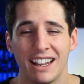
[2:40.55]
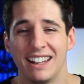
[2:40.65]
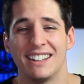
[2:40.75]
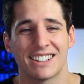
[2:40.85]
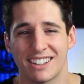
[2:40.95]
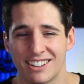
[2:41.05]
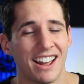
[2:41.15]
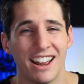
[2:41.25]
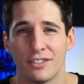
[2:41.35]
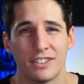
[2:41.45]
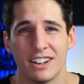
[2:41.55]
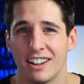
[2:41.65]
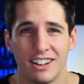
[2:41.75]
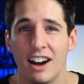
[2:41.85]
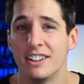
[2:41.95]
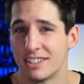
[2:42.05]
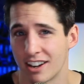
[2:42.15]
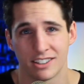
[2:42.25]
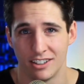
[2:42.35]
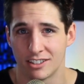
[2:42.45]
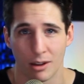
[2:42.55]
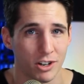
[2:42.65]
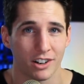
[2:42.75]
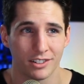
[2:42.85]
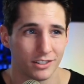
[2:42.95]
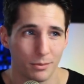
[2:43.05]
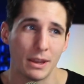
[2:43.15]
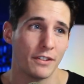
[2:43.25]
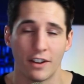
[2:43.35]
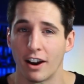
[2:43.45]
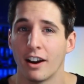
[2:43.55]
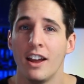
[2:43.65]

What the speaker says: And it's kind of an unsexy subject, to be fair.